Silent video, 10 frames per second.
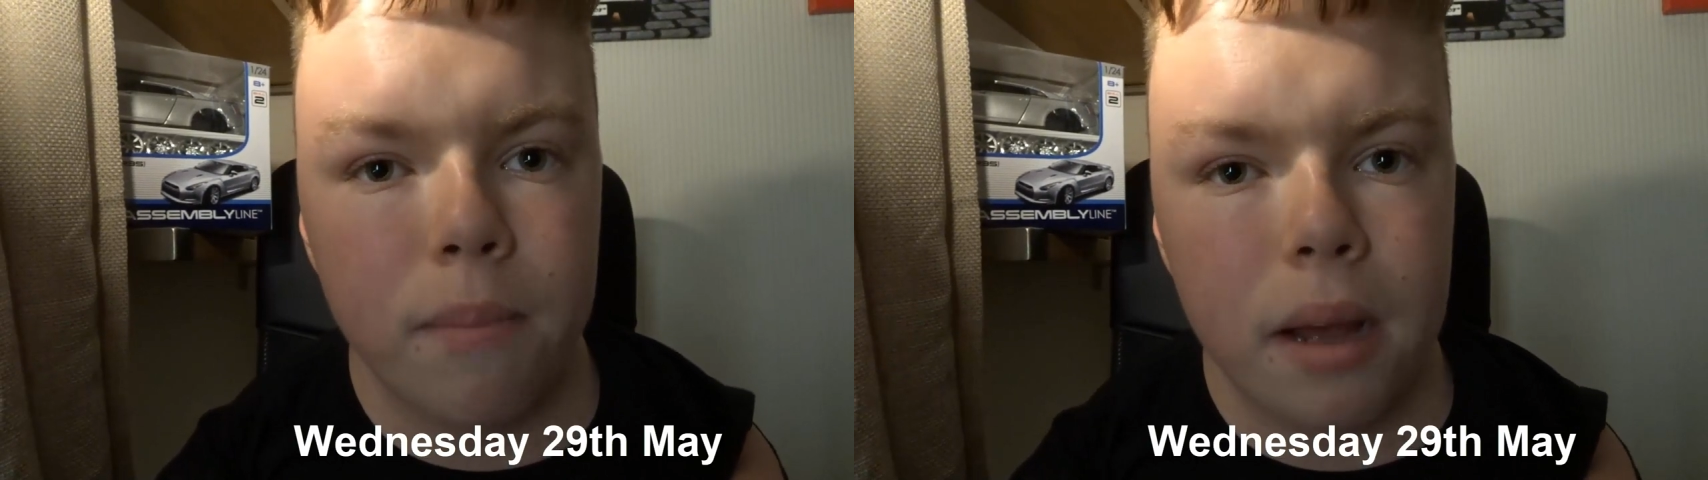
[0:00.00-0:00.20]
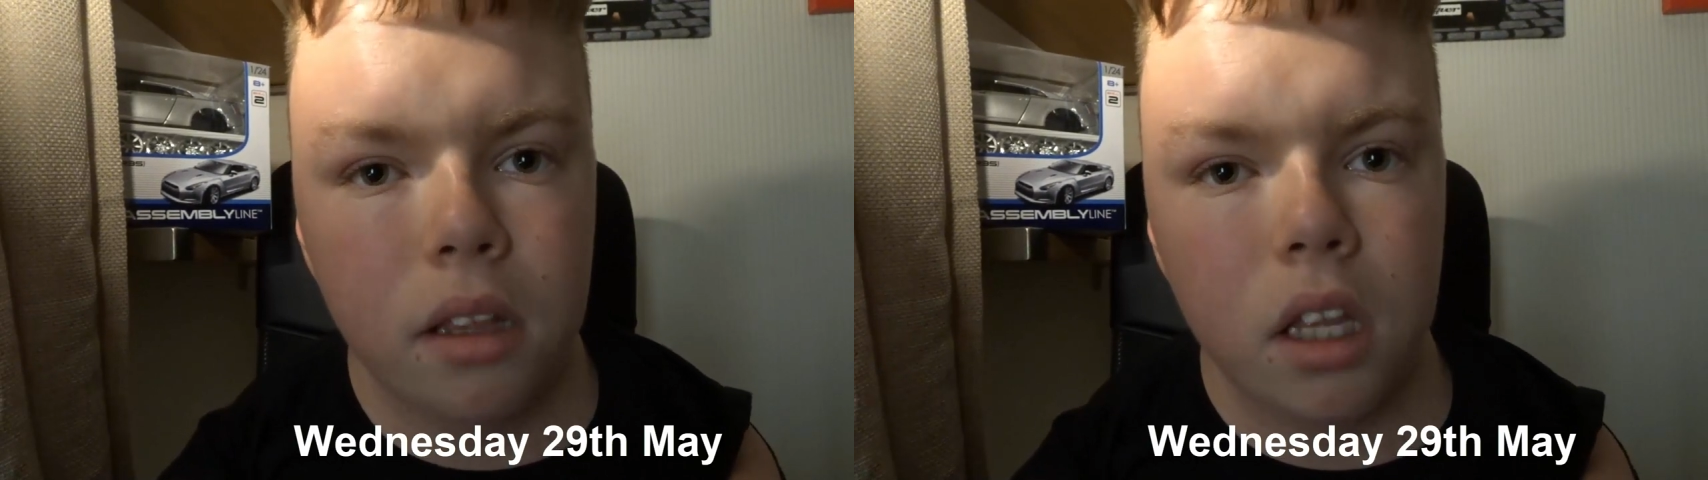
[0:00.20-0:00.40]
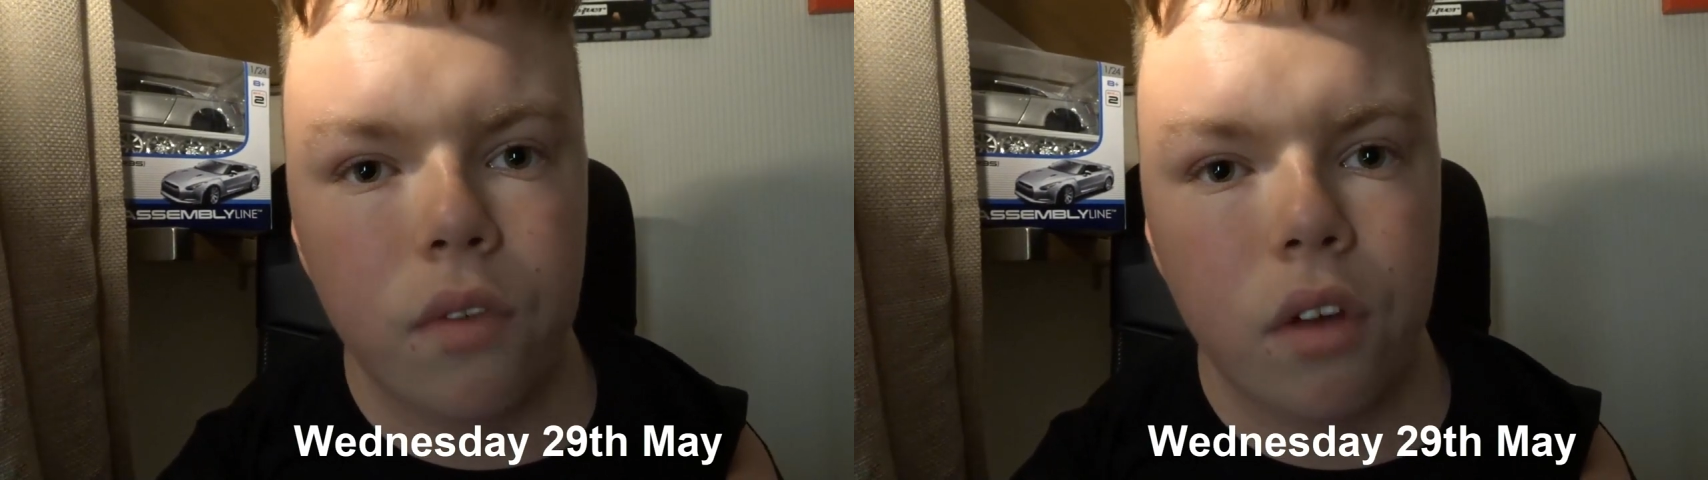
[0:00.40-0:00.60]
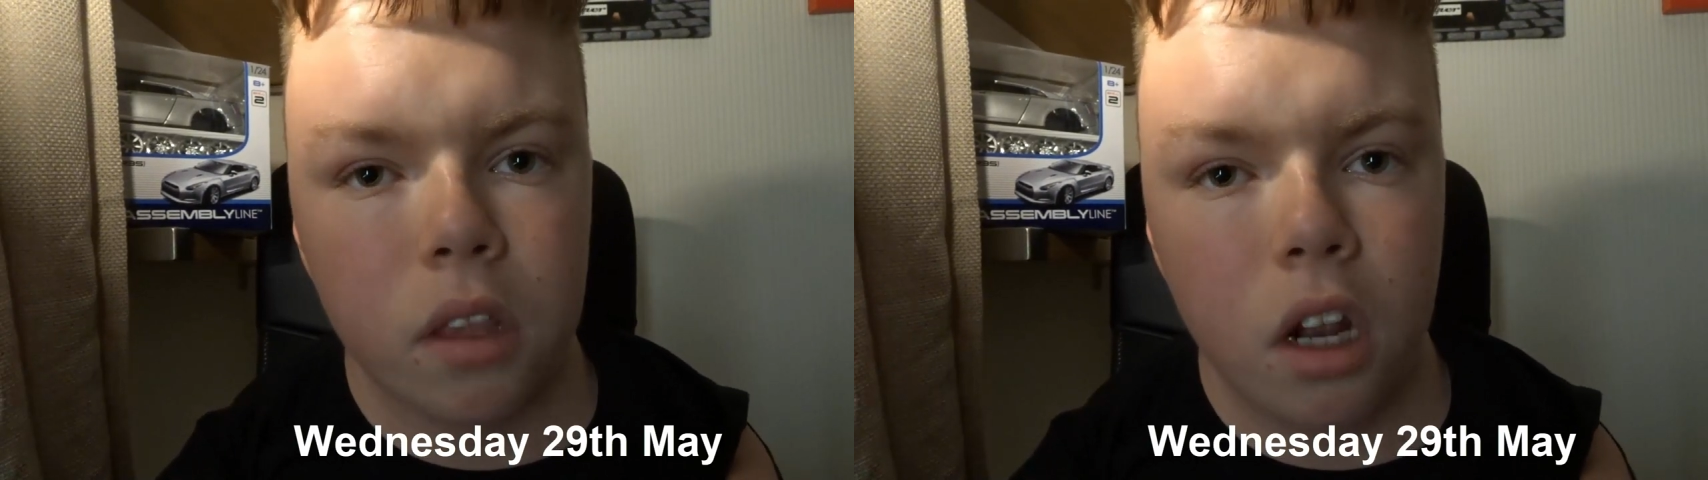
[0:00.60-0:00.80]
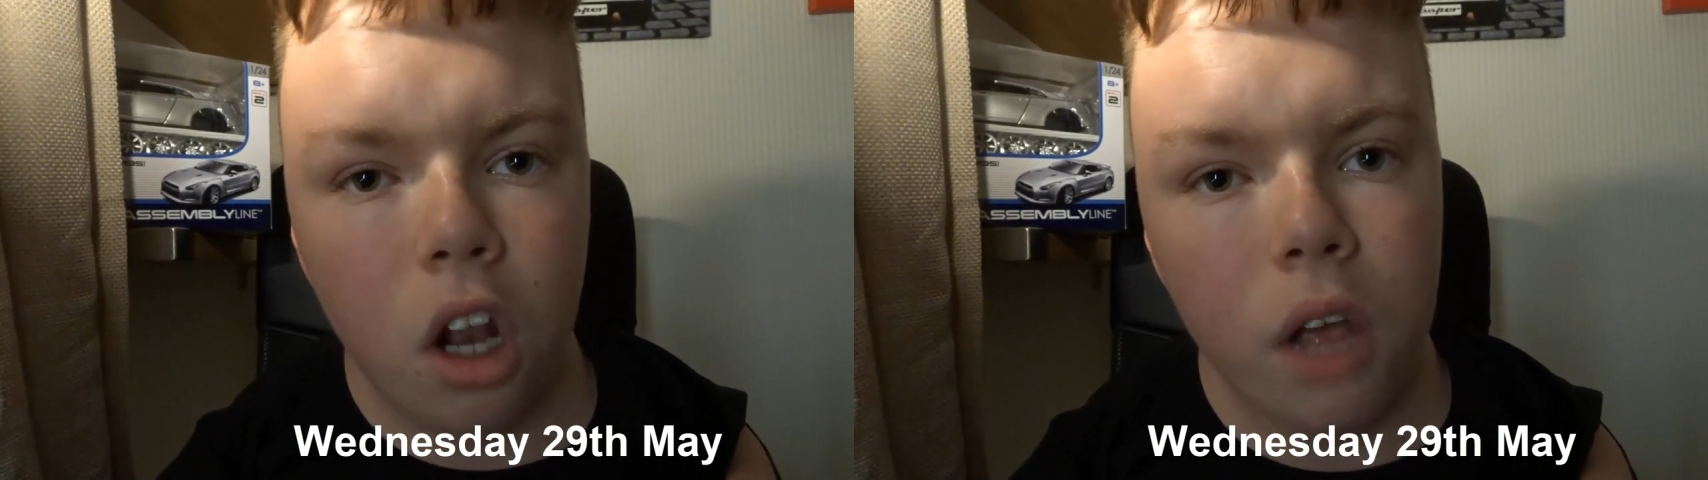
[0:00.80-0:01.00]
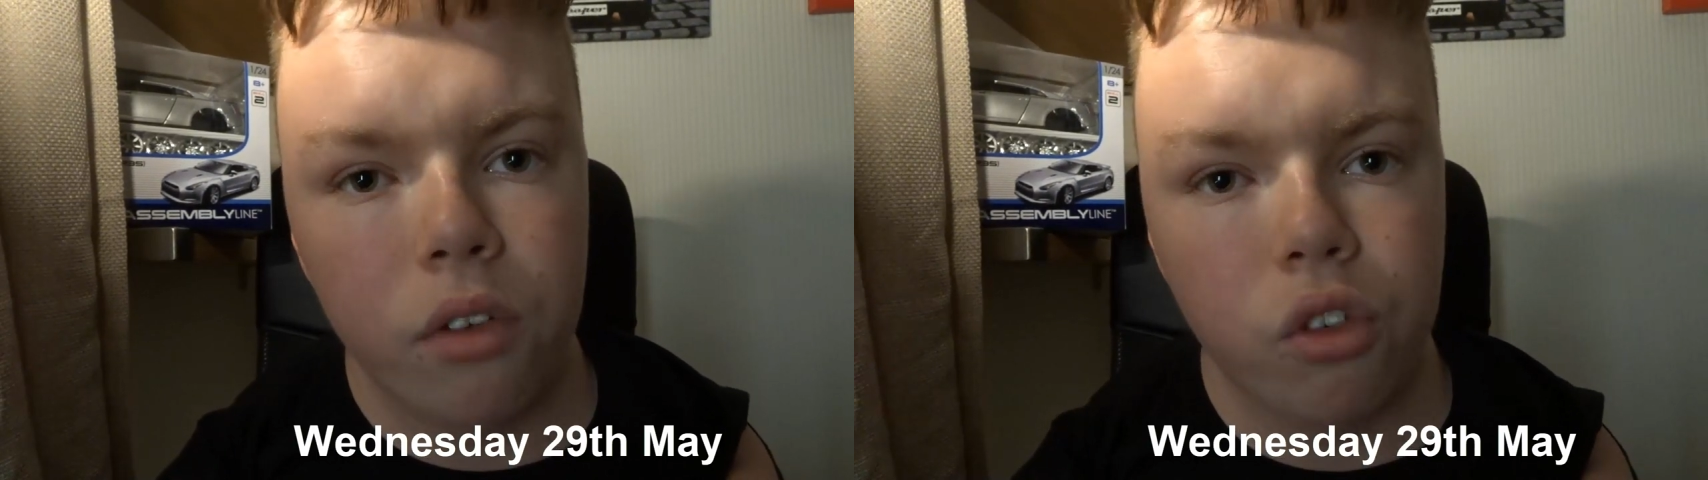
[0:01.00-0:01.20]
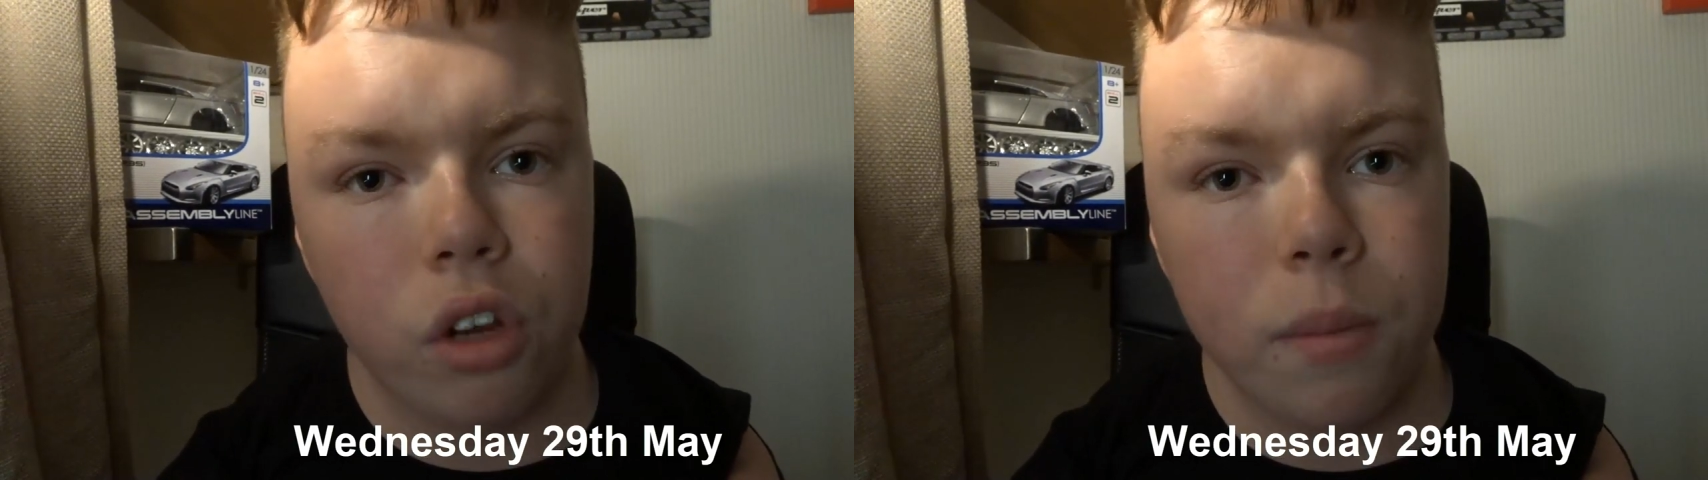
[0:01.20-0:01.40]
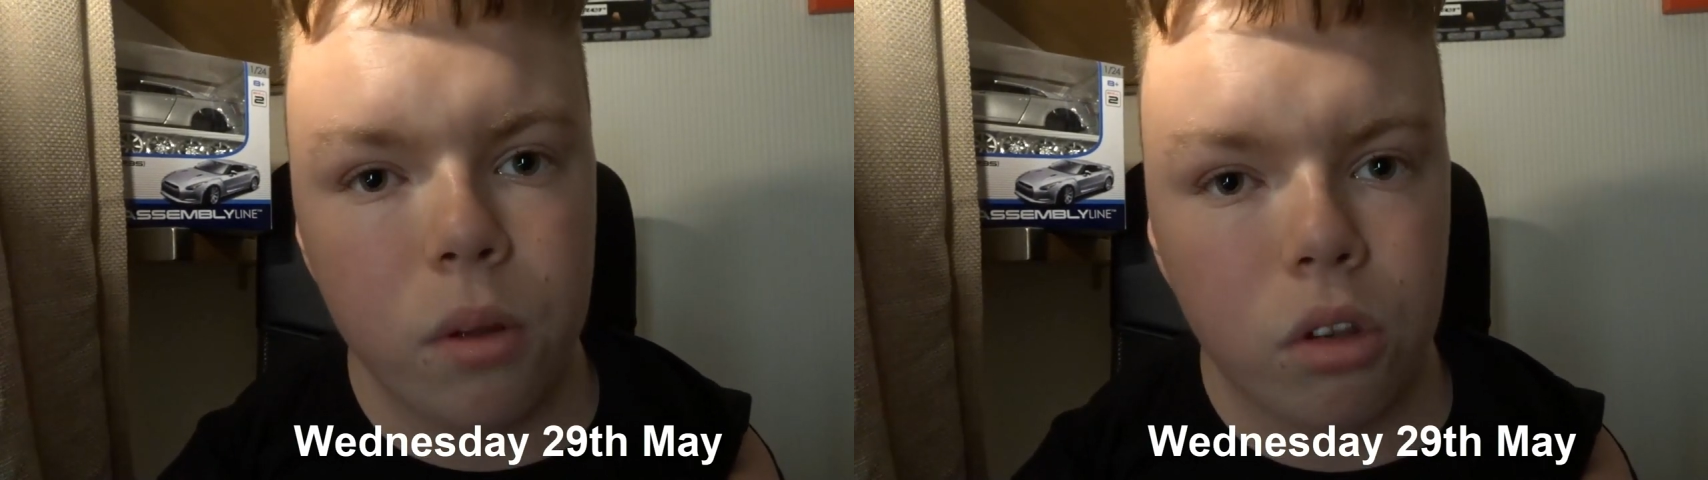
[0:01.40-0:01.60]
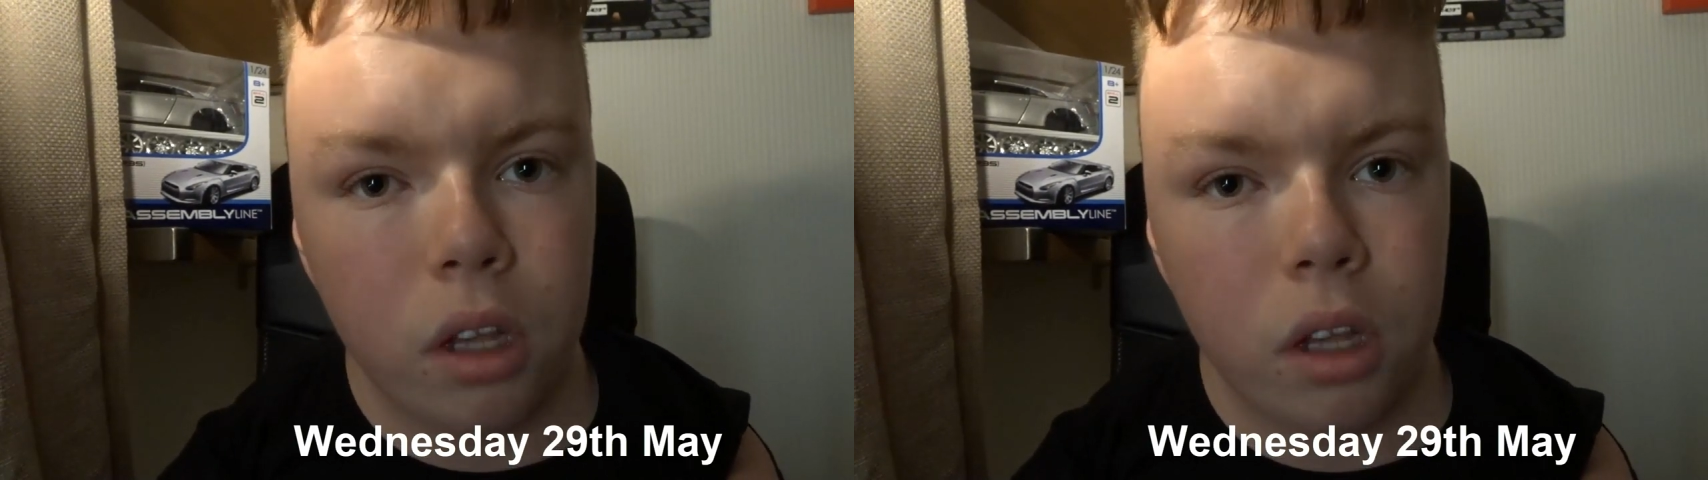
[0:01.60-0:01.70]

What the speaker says: massive live stream,